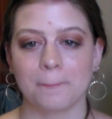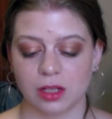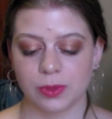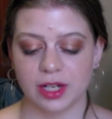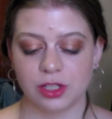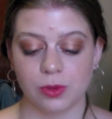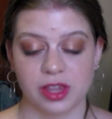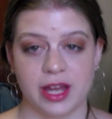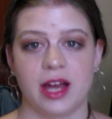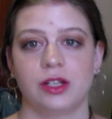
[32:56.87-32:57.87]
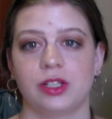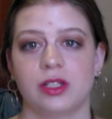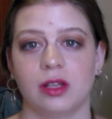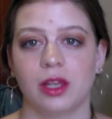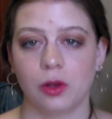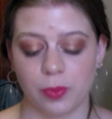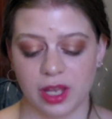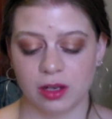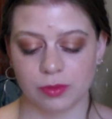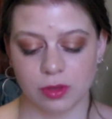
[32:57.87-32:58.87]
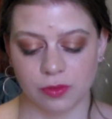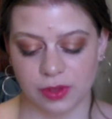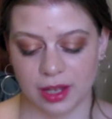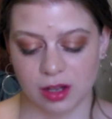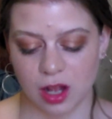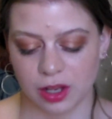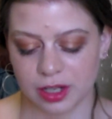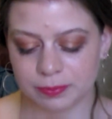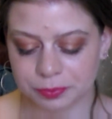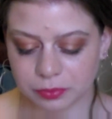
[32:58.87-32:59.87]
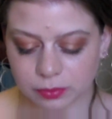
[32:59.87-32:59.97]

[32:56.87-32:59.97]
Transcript: That's what I do with that, just a little bit of that color.